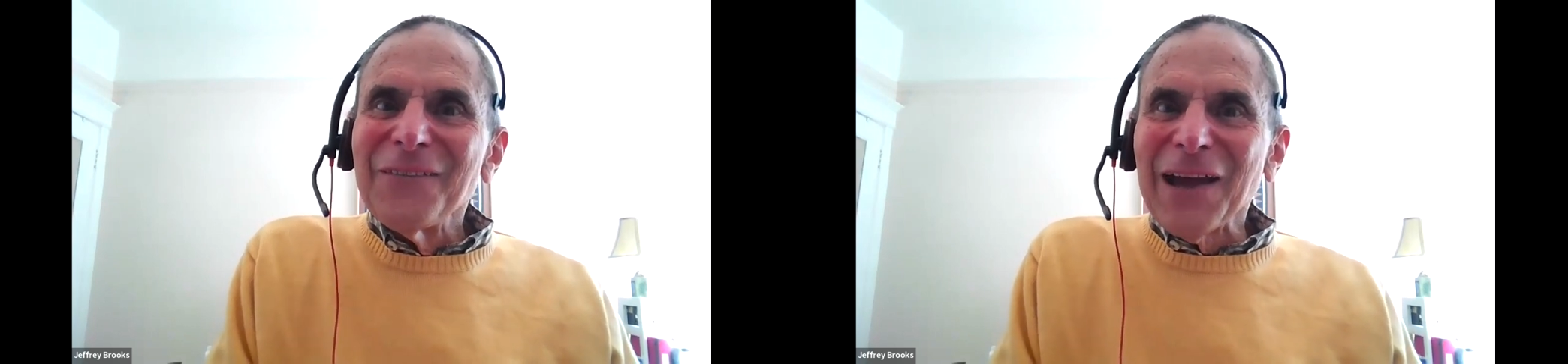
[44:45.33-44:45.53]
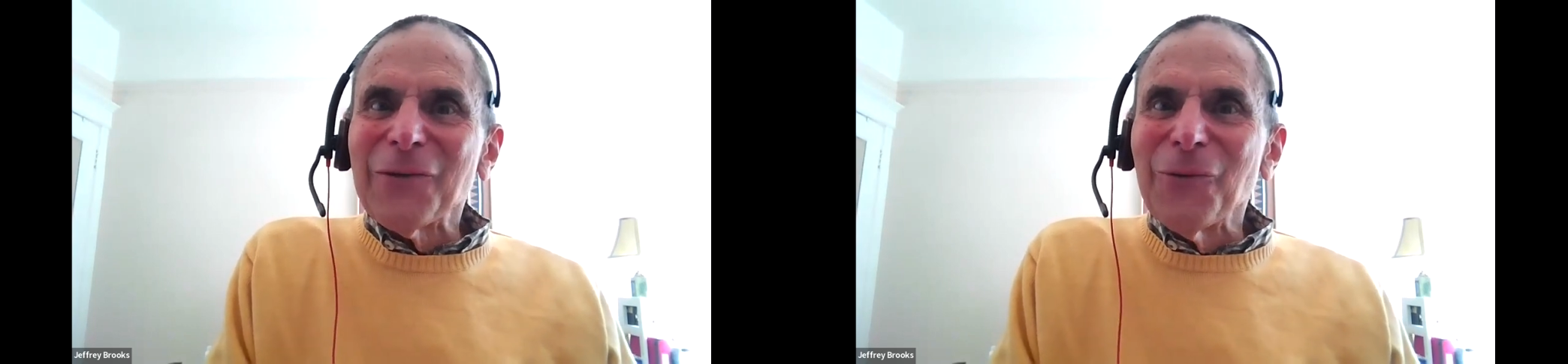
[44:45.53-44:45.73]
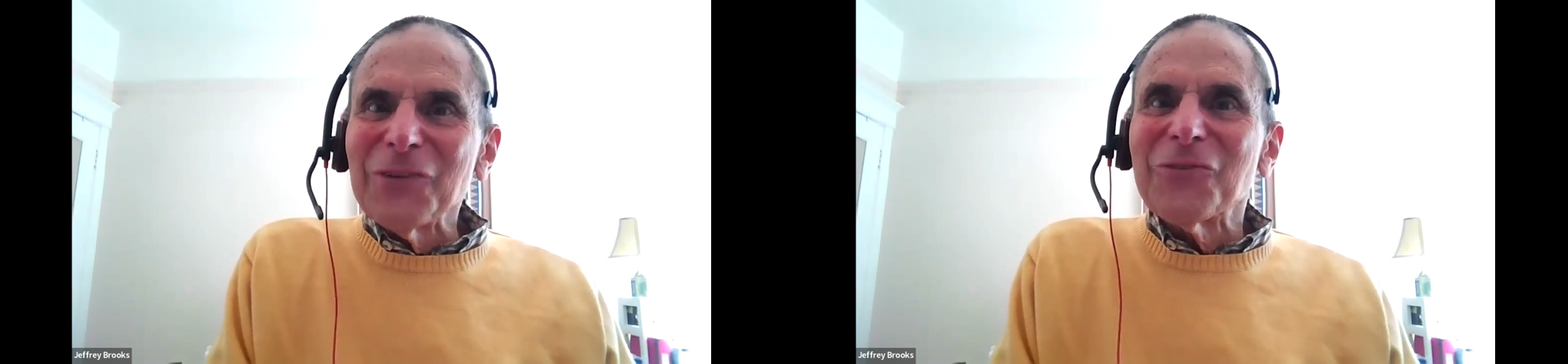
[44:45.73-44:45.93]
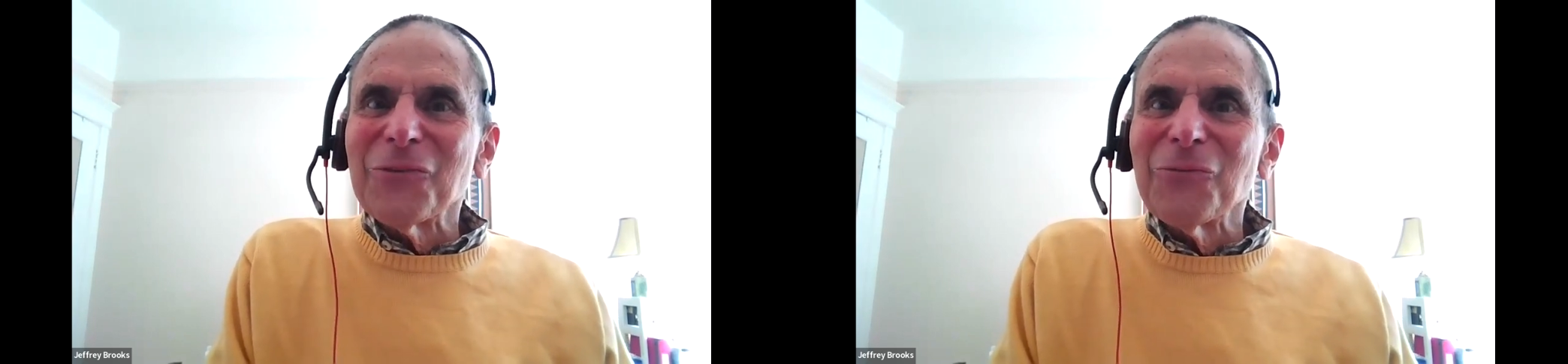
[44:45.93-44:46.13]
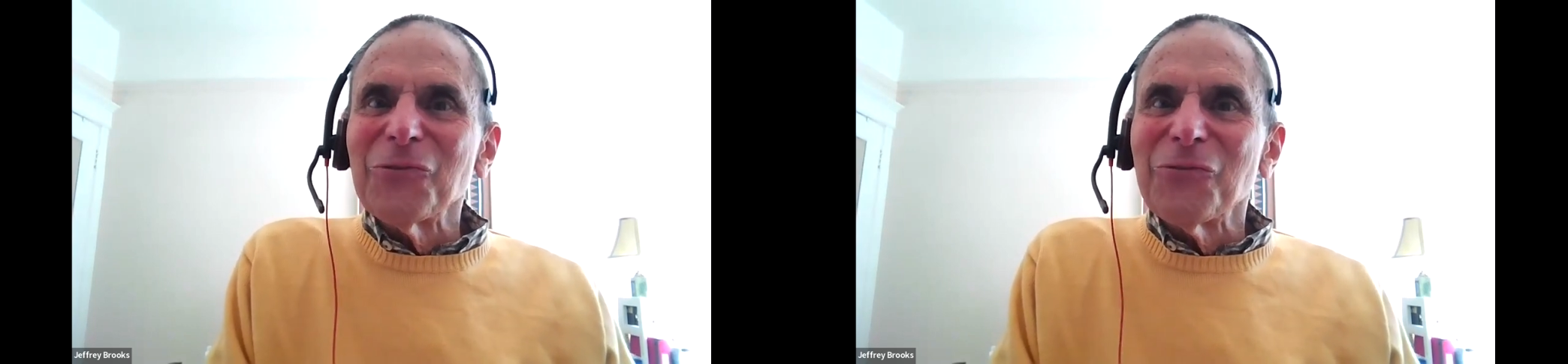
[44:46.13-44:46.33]
That
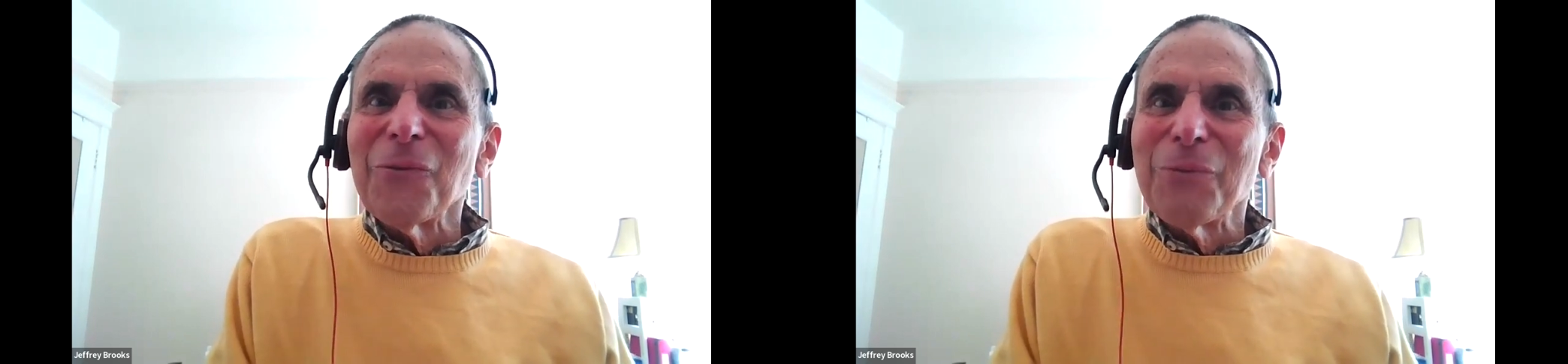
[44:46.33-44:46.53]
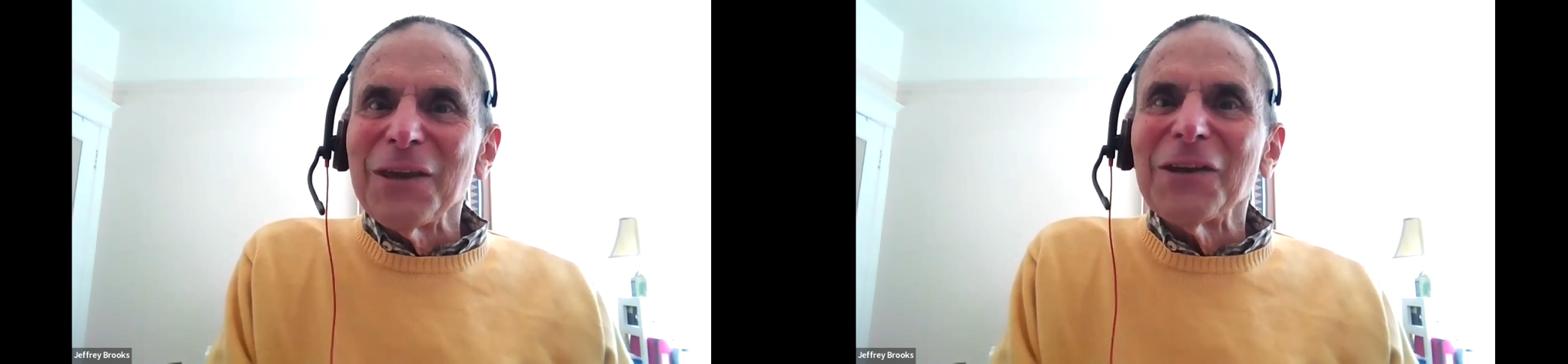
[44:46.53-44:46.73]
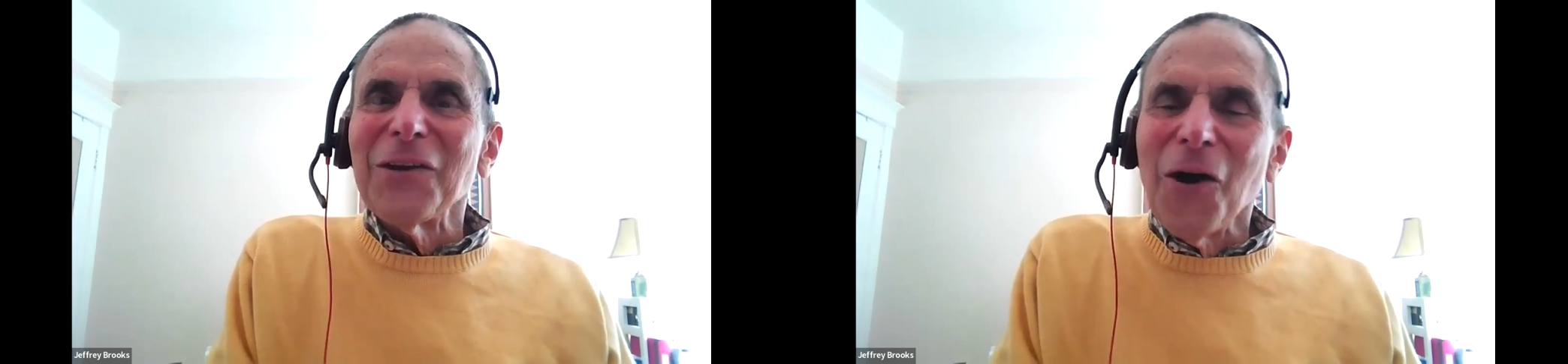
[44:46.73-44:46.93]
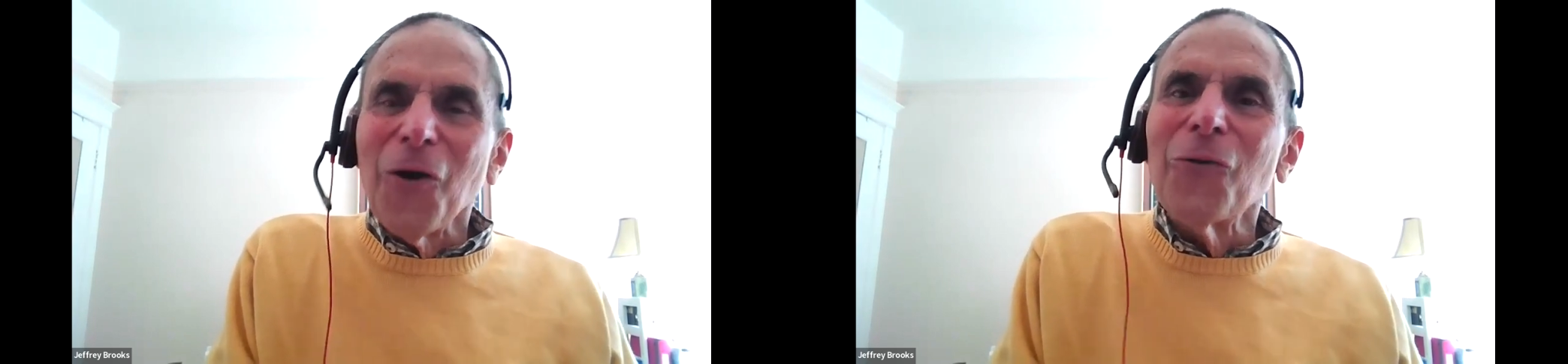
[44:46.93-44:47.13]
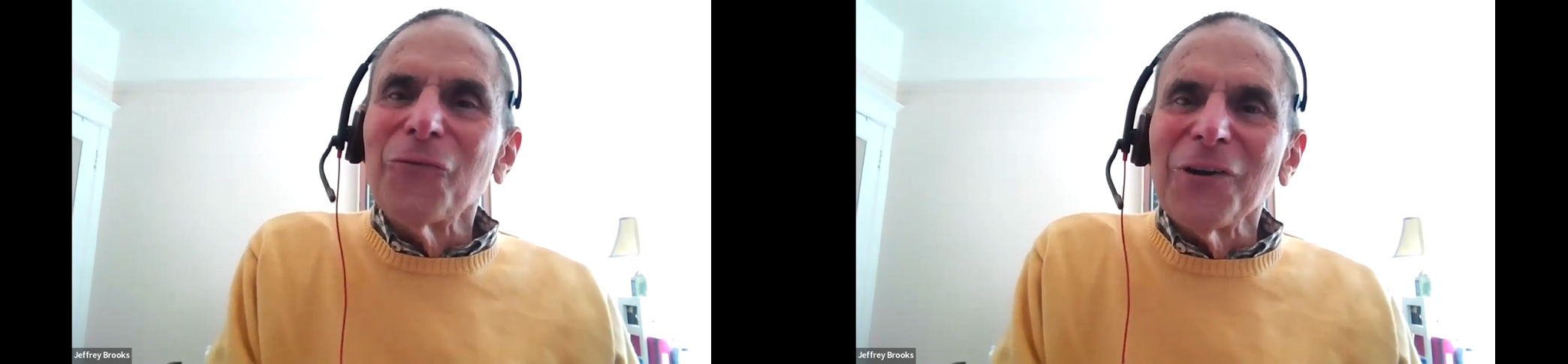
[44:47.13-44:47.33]
question was repeated
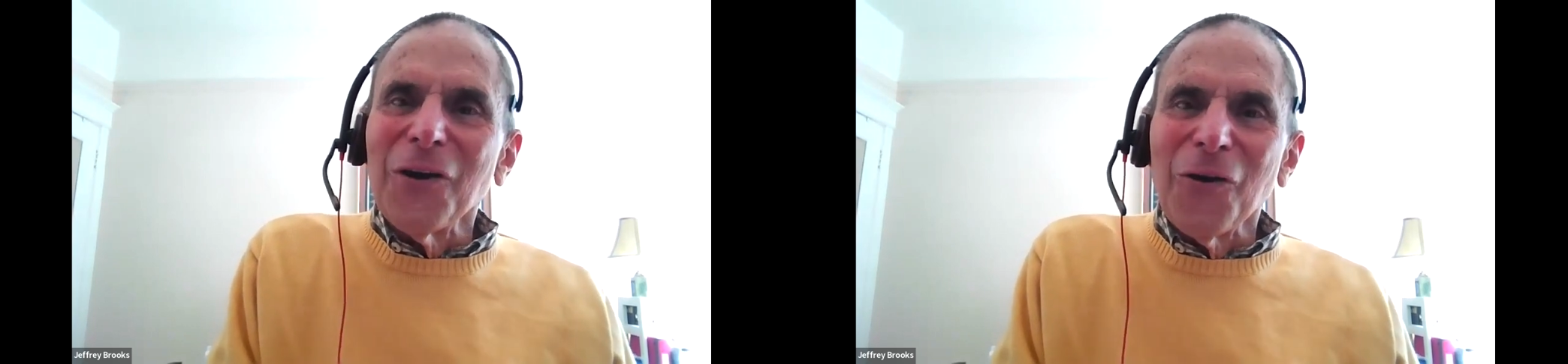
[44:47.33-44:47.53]
over and